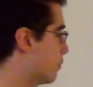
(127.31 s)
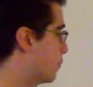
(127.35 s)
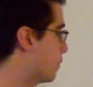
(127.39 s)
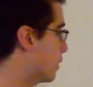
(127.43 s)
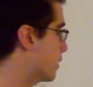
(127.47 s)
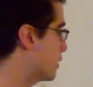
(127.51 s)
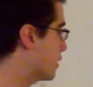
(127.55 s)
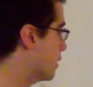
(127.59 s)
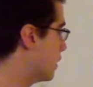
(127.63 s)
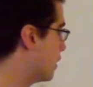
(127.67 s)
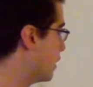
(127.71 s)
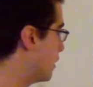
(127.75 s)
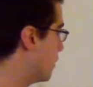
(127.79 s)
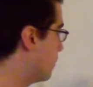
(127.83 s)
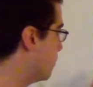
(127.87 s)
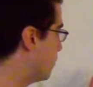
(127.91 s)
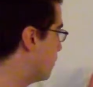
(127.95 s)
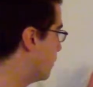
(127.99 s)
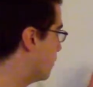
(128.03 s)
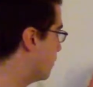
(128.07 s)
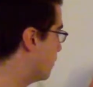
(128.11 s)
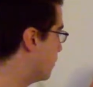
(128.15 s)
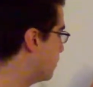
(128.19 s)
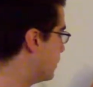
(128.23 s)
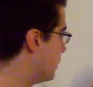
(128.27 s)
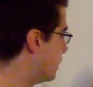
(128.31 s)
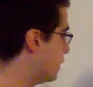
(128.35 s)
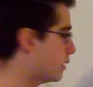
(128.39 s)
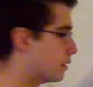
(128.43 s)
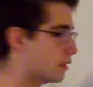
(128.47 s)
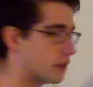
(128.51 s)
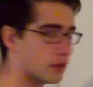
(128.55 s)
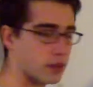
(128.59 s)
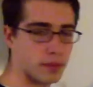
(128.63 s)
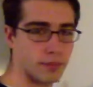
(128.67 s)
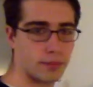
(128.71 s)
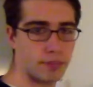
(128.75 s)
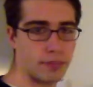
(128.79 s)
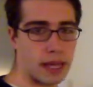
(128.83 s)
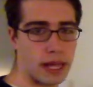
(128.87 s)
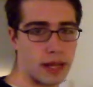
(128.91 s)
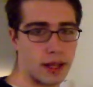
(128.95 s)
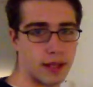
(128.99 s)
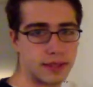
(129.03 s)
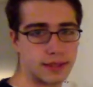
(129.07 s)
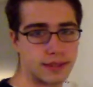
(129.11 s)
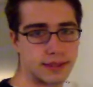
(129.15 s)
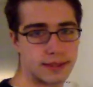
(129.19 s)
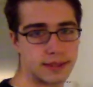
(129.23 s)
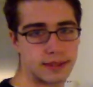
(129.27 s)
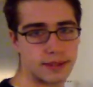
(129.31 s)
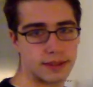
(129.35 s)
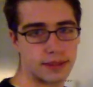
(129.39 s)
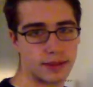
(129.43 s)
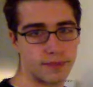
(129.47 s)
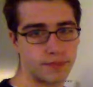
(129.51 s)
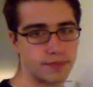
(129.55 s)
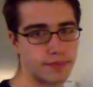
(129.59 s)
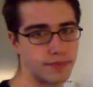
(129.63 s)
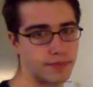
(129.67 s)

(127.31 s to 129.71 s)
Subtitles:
But B, balance,